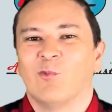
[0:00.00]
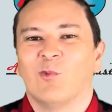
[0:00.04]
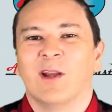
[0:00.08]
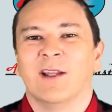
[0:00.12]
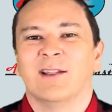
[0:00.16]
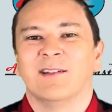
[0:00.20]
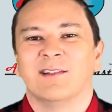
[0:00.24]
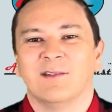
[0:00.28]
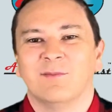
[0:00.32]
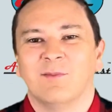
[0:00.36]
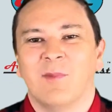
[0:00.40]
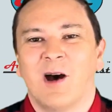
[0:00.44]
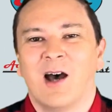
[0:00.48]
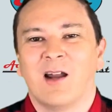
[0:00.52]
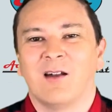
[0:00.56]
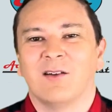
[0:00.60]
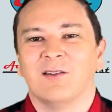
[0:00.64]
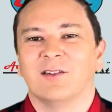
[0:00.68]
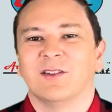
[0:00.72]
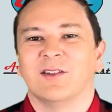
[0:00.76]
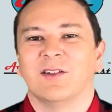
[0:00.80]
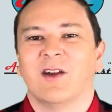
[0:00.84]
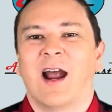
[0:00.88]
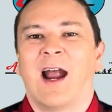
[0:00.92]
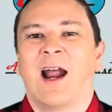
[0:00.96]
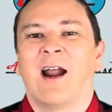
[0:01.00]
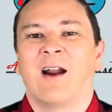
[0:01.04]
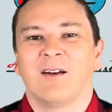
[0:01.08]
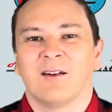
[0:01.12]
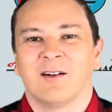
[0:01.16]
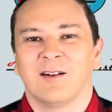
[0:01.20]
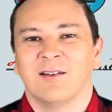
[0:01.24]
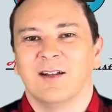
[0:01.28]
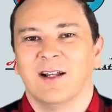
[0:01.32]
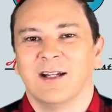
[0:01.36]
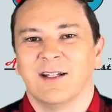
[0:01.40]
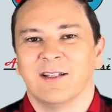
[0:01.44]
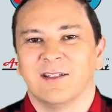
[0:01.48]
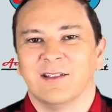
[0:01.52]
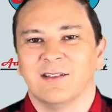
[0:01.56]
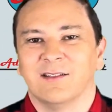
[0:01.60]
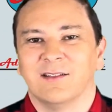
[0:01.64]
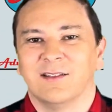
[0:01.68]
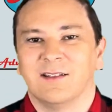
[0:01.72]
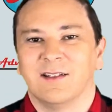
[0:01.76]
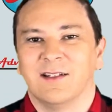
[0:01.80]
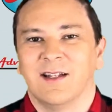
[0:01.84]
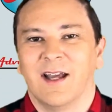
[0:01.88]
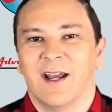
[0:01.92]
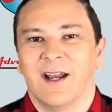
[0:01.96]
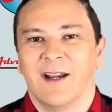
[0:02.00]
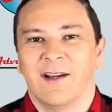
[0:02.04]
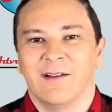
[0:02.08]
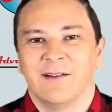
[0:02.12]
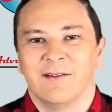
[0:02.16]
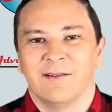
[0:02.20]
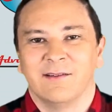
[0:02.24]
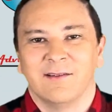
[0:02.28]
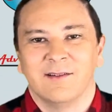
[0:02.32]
resin models to our collections today